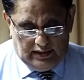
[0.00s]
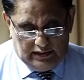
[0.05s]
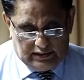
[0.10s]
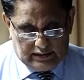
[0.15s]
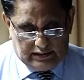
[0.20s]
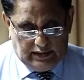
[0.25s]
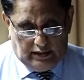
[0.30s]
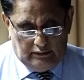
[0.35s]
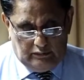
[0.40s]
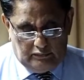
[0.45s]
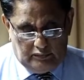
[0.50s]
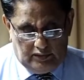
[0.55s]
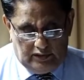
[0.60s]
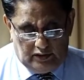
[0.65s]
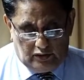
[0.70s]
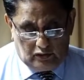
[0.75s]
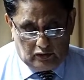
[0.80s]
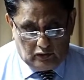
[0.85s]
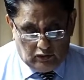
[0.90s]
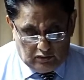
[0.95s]

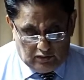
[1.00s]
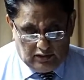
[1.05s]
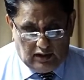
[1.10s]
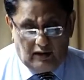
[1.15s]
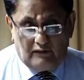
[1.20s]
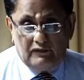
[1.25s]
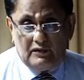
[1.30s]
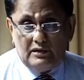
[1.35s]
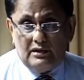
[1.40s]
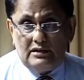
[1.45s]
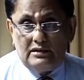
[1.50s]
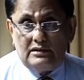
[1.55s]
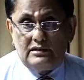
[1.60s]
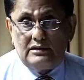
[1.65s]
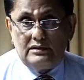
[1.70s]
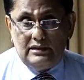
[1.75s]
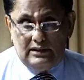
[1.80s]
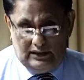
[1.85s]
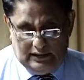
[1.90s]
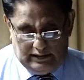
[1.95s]
established good
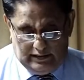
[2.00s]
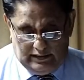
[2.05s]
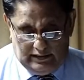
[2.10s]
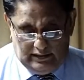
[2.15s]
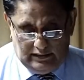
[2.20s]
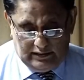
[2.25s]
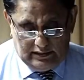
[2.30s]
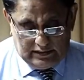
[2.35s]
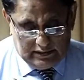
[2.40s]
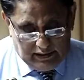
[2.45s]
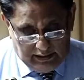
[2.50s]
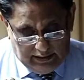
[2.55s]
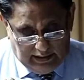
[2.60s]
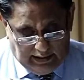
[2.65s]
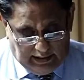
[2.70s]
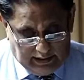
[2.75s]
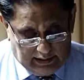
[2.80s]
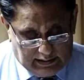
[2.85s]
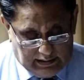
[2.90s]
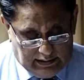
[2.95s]
governance in Sri
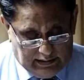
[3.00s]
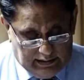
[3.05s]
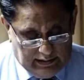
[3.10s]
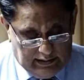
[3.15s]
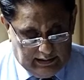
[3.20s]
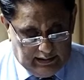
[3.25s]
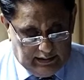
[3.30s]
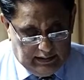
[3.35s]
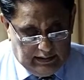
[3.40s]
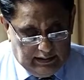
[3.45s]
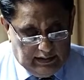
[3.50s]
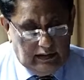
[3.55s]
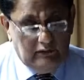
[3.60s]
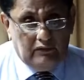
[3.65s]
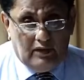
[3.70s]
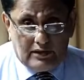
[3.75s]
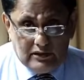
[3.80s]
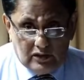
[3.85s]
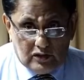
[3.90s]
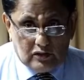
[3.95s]
Lanka. He
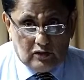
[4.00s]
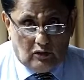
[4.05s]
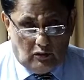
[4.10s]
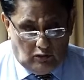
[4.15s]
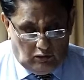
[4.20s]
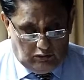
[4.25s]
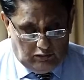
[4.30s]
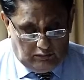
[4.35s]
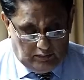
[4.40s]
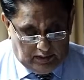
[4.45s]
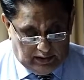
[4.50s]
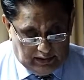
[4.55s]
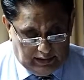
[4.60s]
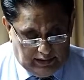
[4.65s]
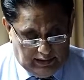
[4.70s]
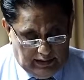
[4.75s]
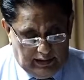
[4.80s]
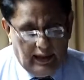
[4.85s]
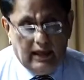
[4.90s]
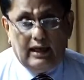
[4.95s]
once called
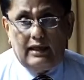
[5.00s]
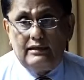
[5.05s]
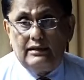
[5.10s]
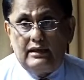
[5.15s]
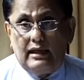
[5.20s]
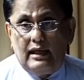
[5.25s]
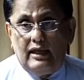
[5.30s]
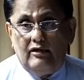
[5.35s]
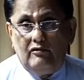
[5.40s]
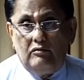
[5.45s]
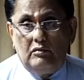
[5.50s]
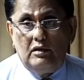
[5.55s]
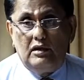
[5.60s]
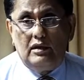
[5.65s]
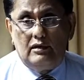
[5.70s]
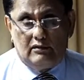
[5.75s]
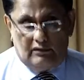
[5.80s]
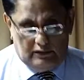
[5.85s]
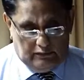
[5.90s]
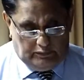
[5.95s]
me and gave me
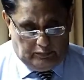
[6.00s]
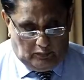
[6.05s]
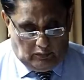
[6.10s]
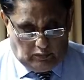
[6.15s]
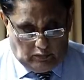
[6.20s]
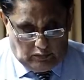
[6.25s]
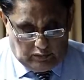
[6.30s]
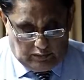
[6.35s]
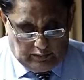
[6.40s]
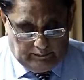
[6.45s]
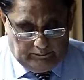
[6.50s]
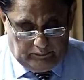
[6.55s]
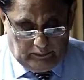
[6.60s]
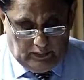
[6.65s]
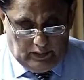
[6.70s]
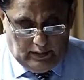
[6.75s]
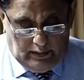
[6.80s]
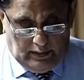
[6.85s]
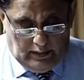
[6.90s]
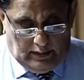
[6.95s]
a report
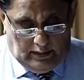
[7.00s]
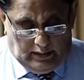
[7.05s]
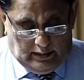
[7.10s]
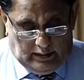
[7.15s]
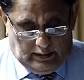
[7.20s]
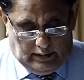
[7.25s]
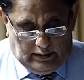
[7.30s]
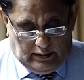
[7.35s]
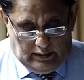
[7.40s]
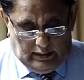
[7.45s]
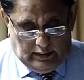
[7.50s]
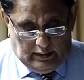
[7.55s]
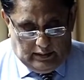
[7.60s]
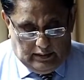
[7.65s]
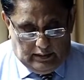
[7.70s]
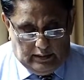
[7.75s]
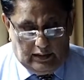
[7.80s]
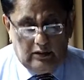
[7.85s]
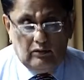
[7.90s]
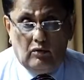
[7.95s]

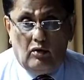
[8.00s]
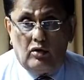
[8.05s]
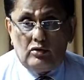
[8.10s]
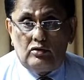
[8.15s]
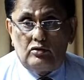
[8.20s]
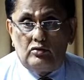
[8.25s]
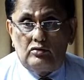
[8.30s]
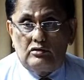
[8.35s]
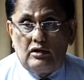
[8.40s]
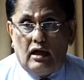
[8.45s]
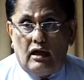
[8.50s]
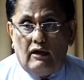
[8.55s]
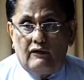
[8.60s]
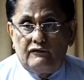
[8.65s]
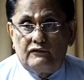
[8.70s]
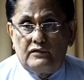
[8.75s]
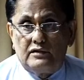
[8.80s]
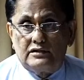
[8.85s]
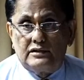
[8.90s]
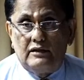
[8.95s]
in order to
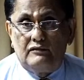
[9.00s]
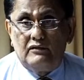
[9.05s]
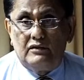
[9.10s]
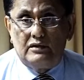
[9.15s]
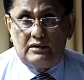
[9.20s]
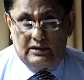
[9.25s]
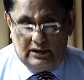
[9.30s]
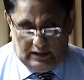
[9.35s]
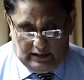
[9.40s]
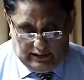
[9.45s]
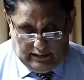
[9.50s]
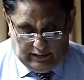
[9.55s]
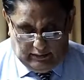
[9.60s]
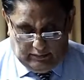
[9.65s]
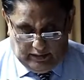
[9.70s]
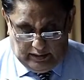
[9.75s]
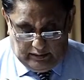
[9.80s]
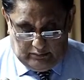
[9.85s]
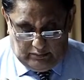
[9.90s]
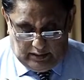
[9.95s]
draft the 17th
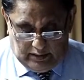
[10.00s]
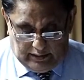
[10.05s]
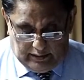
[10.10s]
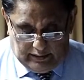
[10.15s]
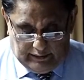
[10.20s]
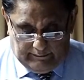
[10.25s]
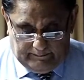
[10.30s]
Amendment